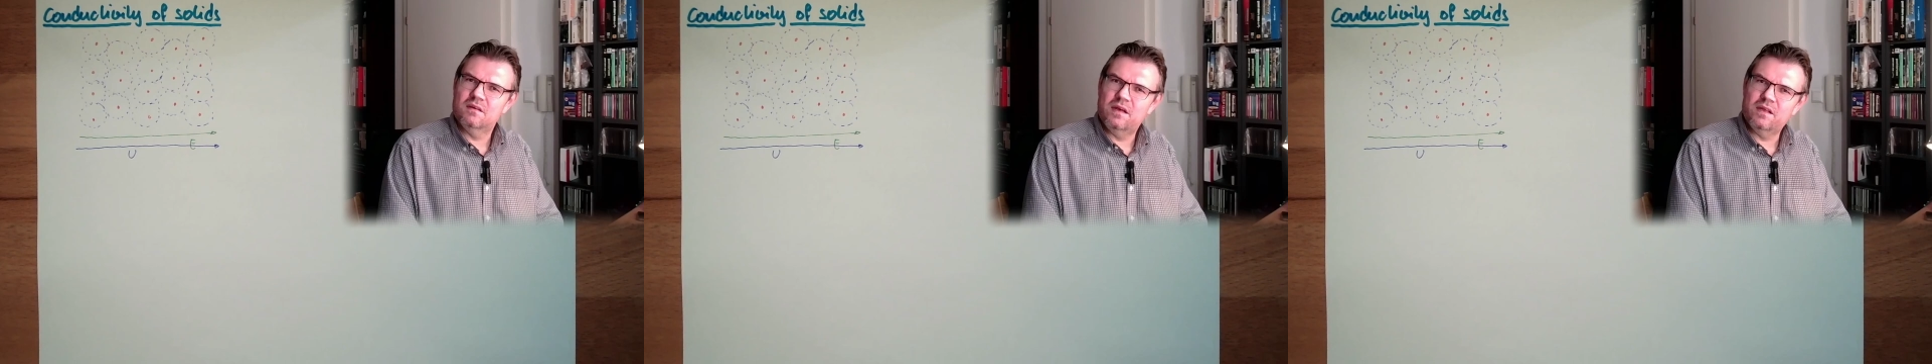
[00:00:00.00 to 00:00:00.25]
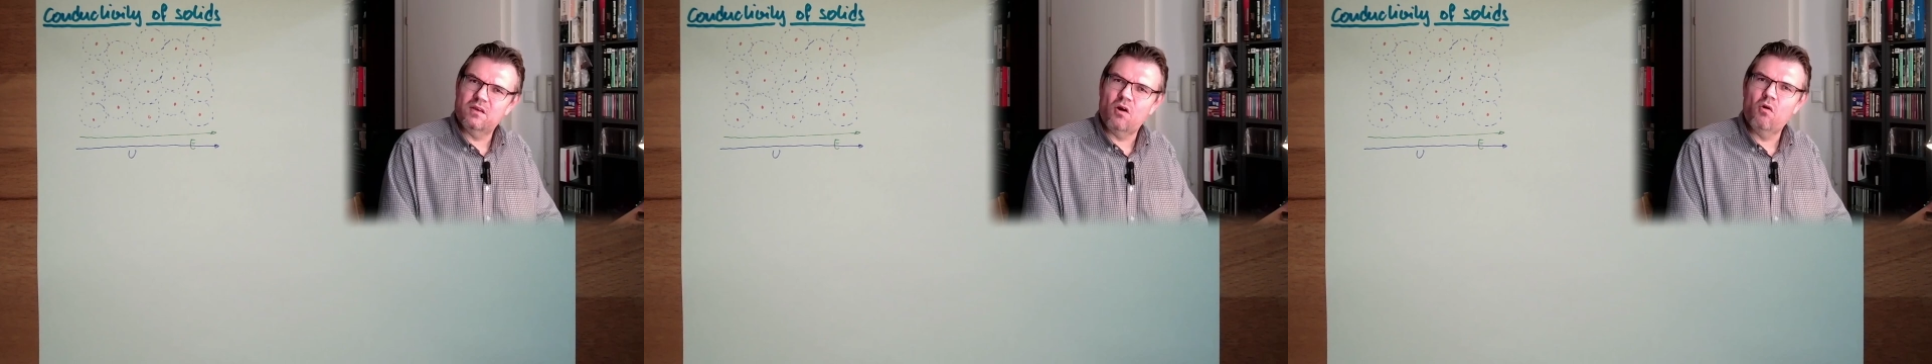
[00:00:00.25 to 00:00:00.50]

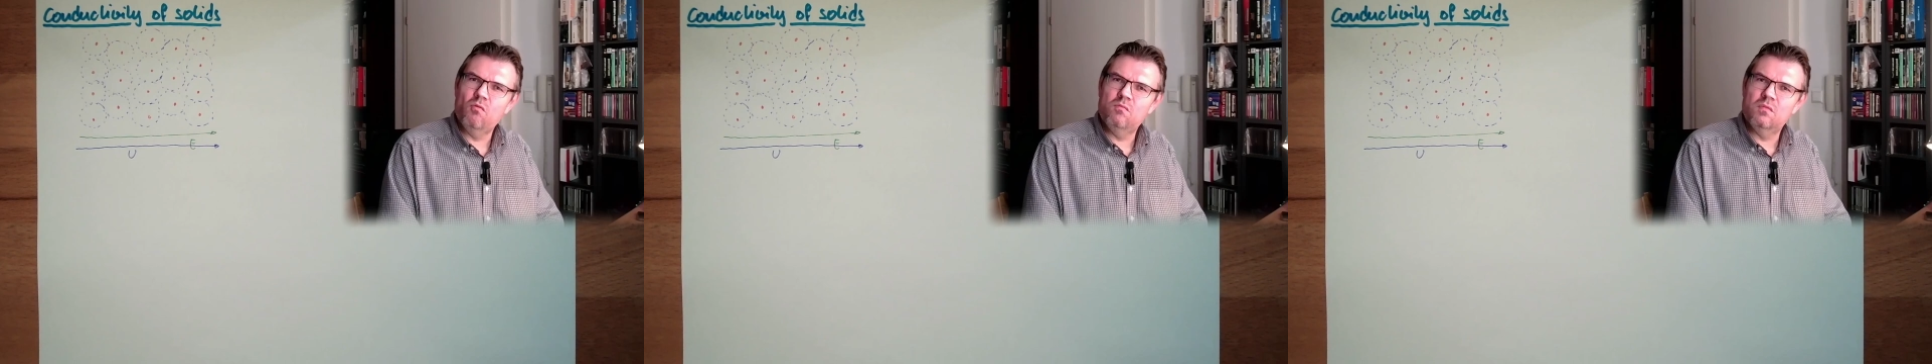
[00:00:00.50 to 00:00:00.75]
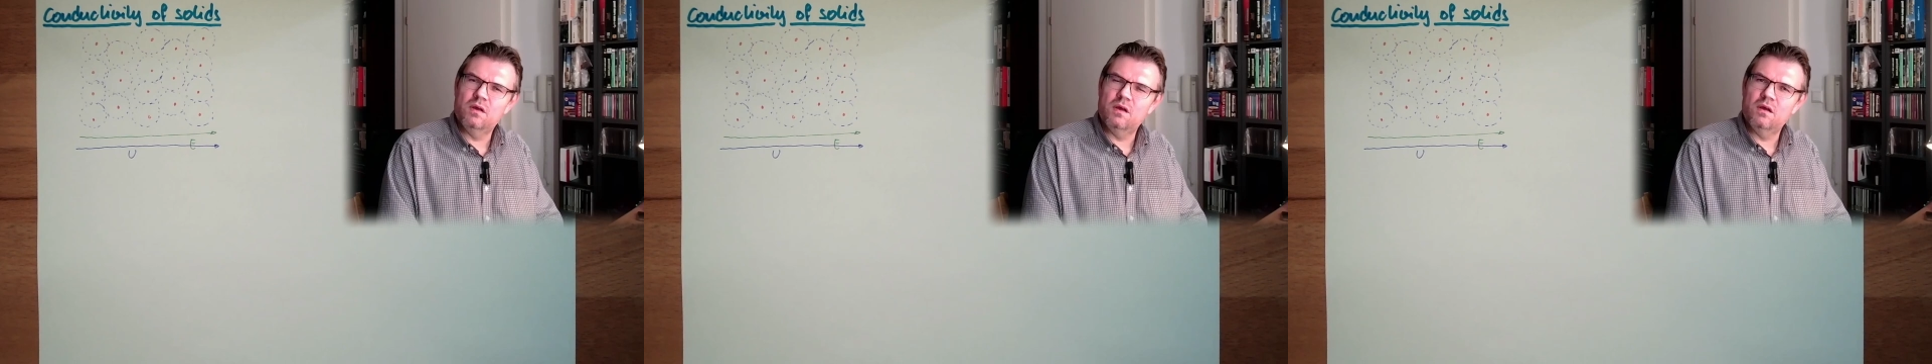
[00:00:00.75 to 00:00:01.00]
at
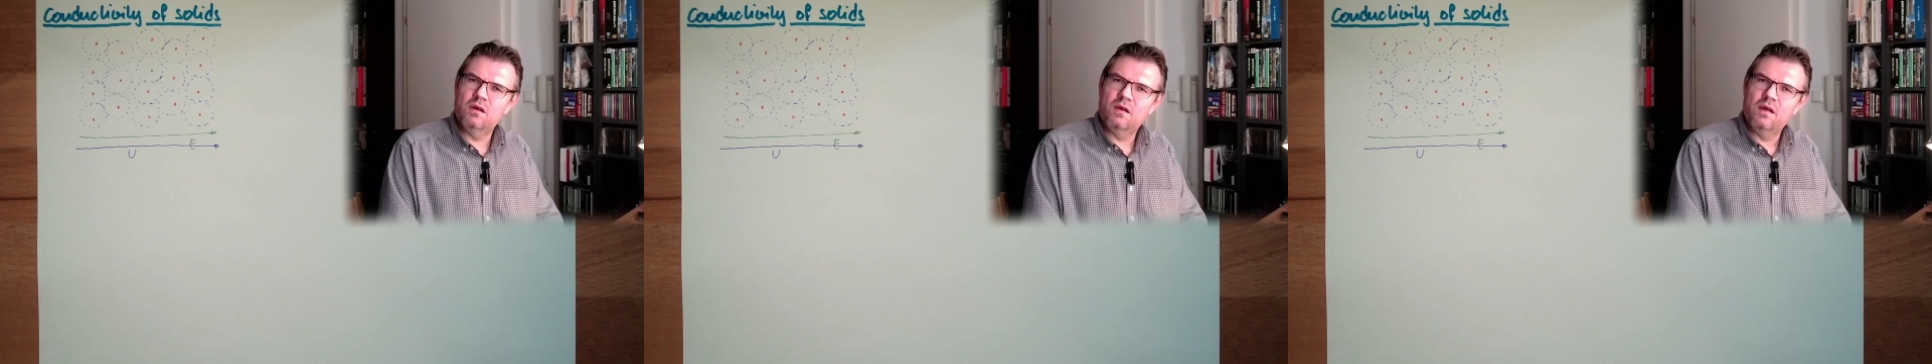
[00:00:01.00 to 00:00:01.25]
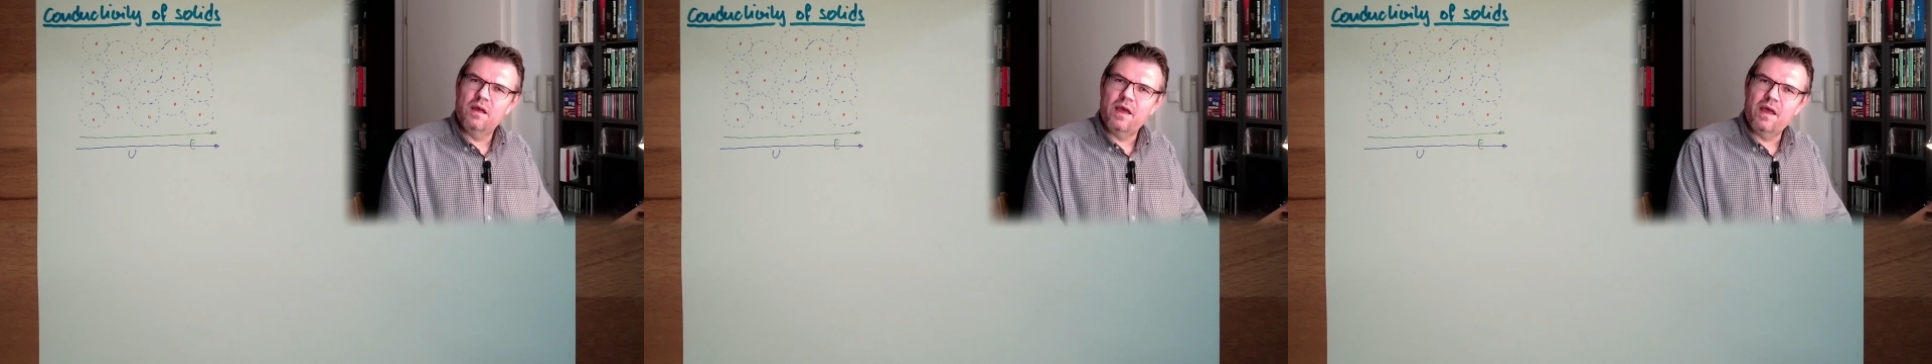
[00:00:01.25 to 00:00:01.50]
home, yeah,
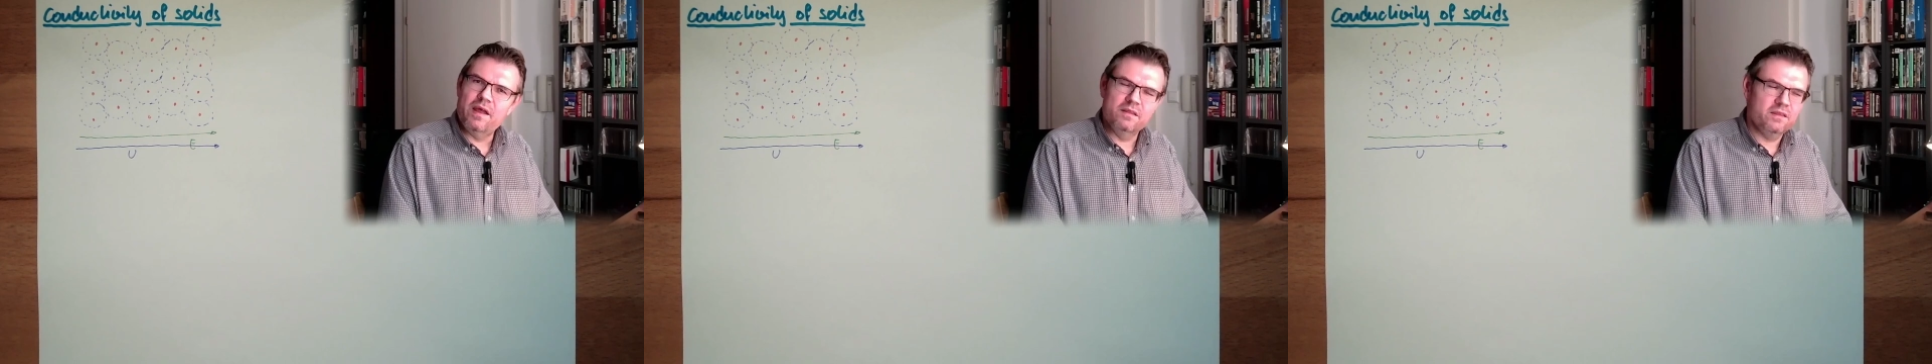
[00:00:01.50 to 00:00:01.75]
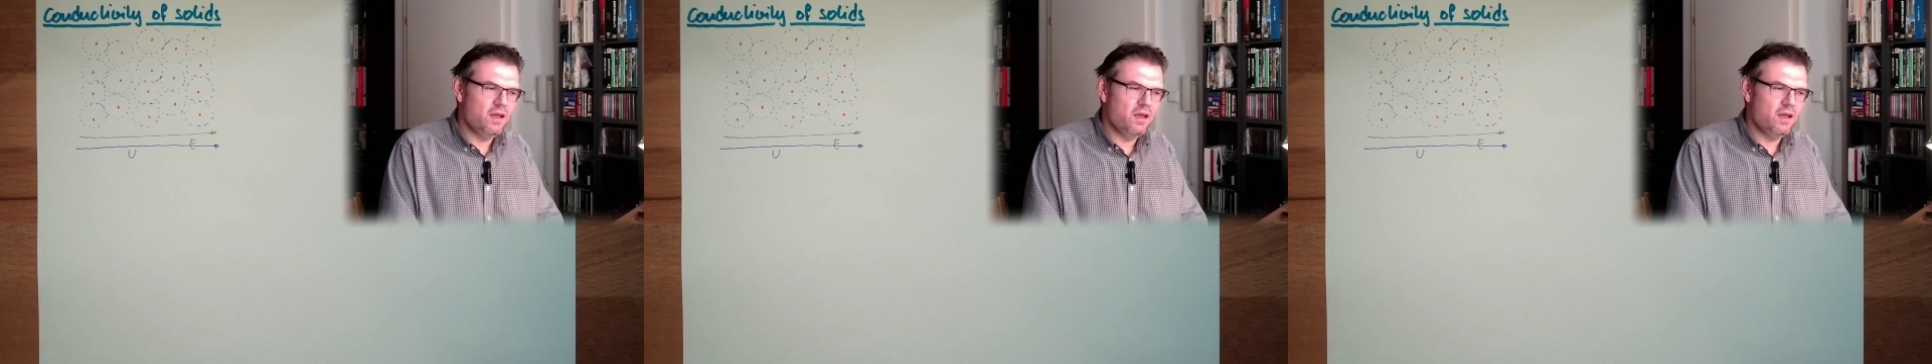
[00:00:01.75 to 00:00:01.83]
and